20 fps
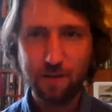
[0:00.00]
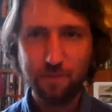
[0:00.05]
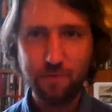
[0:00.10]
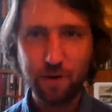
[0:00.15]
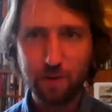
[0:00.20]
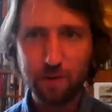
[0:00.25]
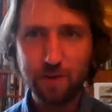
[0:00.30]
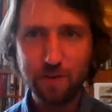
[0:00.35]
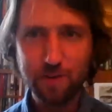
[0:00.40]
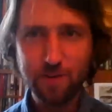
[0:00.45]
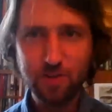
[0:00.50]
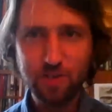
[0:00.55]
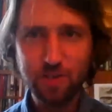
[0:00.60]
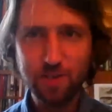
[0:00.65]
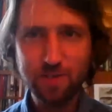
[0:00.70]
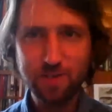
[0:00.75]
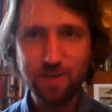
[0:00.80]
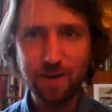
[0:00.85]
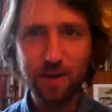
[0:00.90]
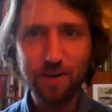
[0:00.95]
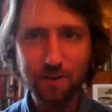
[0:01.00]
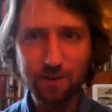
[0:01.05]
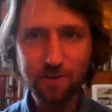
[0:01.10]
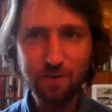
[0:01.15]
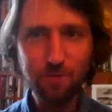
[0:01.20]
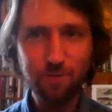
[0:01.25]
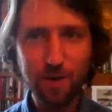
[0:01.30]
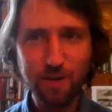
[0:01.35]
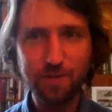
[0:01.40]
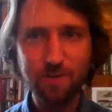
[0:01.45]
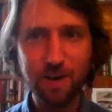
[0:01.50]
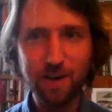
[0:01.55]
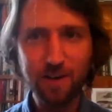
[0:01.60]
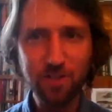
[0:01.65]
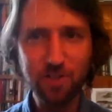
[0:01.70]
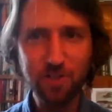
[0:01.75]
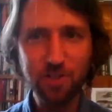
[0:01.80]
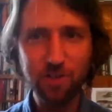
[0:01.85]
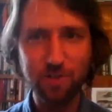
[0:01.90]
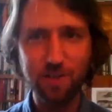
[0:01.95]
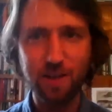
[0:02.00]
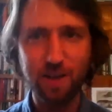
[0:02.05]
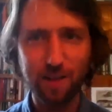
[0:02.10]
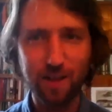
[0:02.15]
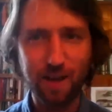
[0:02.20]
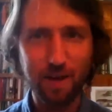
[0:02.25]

politicians are not quite rational.